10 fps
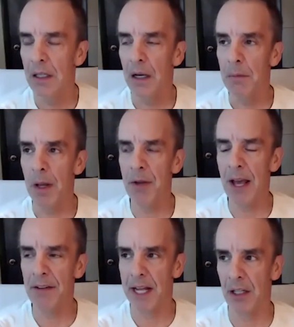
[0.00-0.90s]
Maybe you
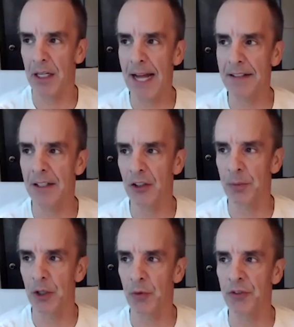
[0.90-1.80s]
hadn't had a lot of acting
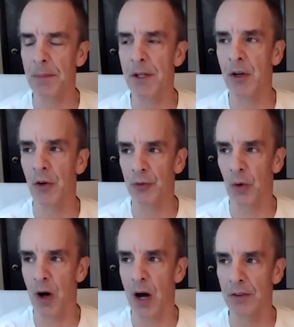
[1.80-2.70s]
experience. When something goes
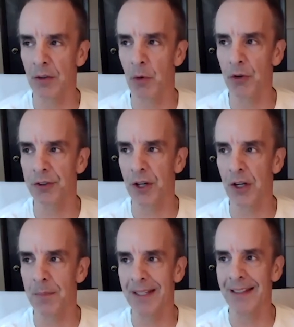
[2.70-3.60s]
wrong, is it more
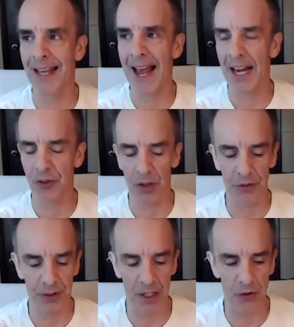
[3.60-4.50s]
scary being the actor on
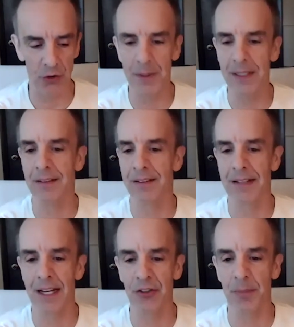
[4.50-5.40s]
stage or being the
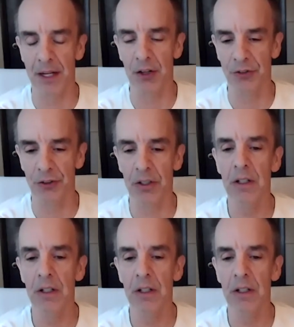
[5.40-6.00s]
stage manager?